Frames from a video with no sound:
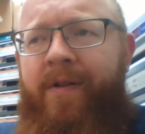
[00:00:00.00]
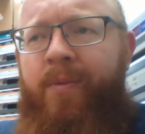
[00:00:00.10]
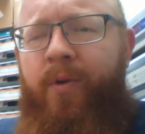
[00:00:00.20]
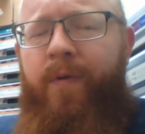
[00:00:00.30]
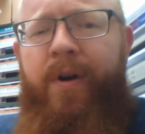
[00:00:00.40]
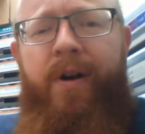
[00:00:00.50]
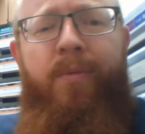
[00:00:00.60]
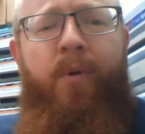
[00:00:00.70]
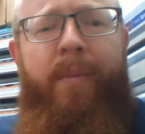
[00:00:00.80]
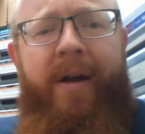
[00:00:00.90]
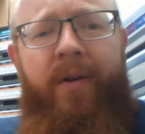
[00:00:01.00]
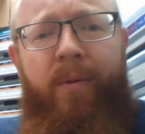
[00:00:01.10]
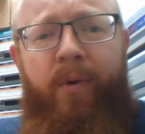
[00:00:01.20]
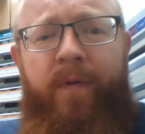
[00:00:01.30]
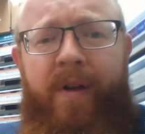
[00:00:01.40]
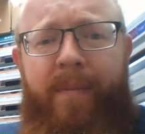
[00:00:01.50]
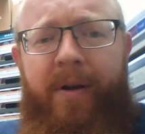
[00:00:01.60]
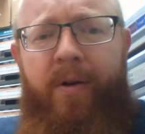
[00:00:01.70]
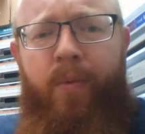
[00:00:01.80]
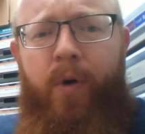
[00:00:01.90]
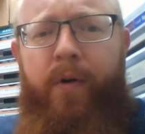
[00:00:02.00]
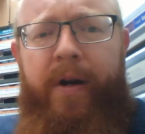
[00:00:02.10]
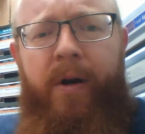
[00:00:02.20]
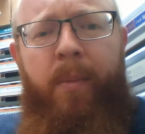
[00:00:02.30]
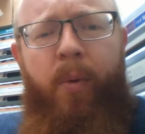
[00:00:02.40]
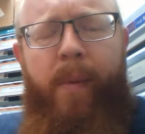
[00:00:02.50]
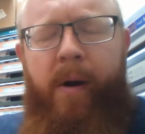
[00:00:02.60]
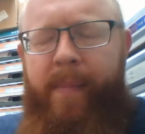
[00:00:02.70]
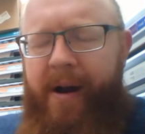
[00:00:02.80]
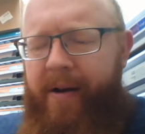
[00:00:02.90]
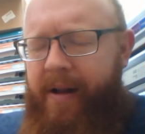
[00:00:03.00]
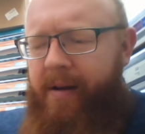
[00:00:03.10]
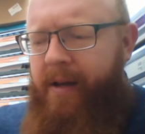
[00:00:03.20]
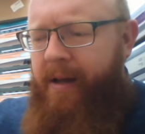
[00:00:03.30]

no more free, no more male, no more female, no more Greek, no more barbarian.